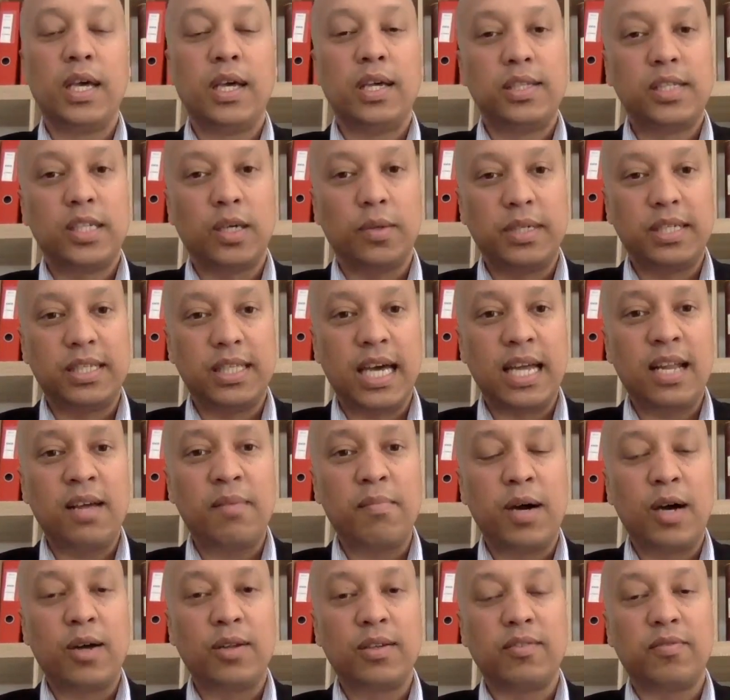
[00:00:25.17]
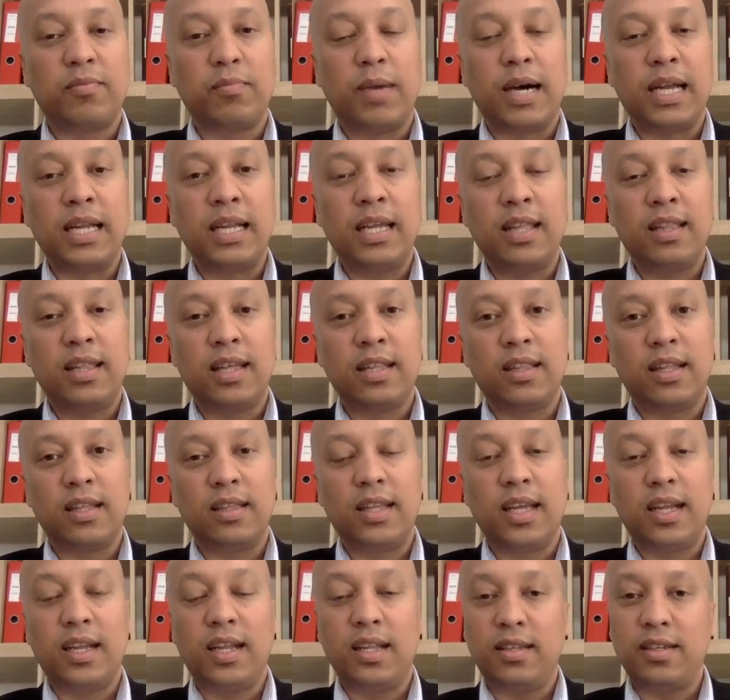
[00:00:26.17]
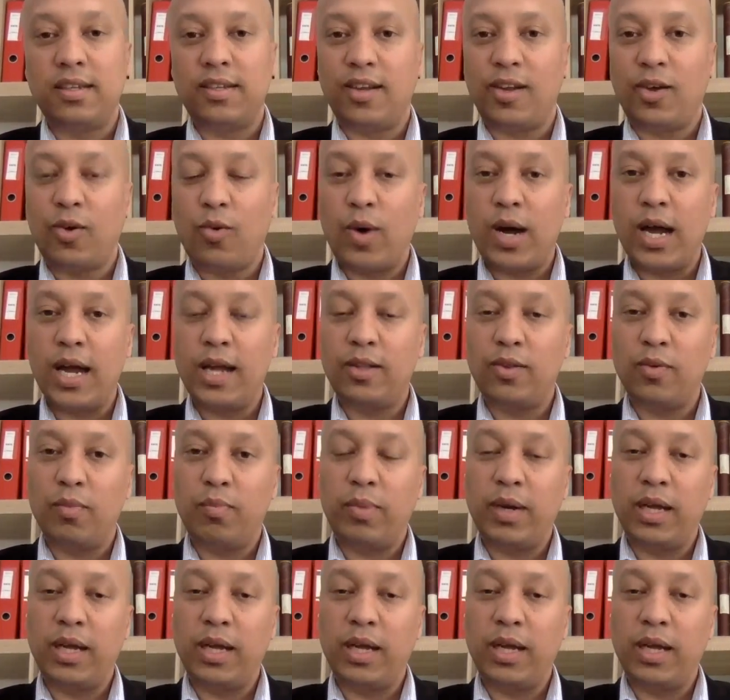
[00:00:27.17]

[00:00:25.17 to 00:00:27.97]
So it's that amount of money that the tenant is required to